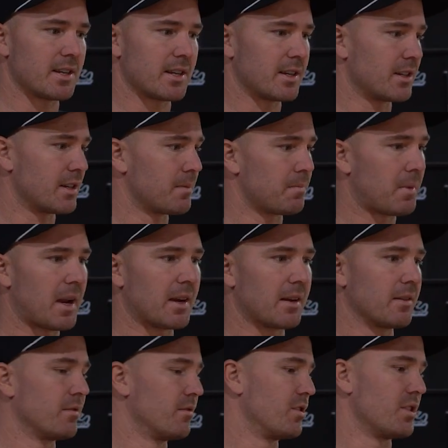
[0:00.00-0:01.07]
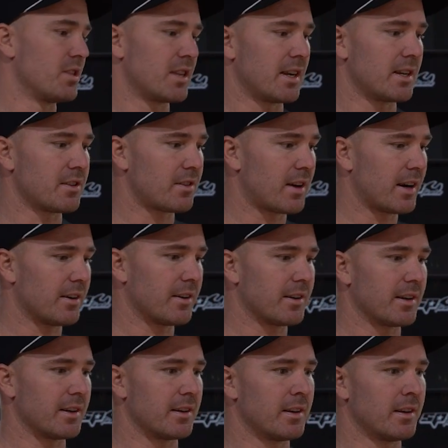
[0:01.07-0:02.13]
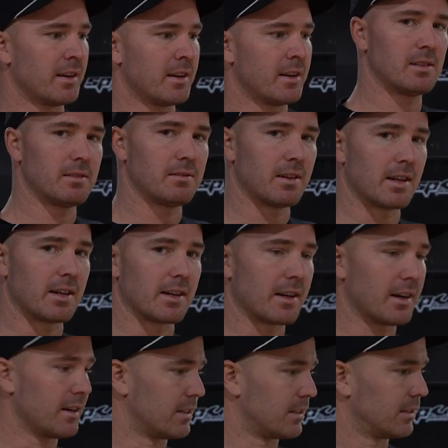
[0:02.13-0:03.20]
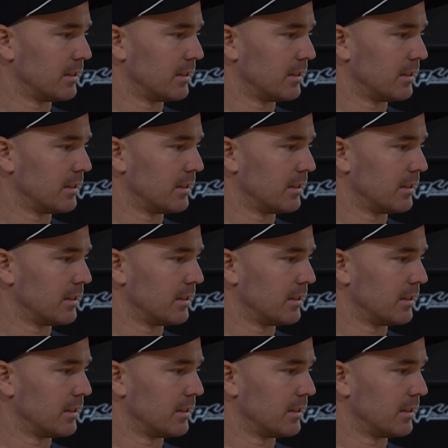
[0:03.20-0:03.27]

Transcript: You can just bang new seat straight on and ready to go.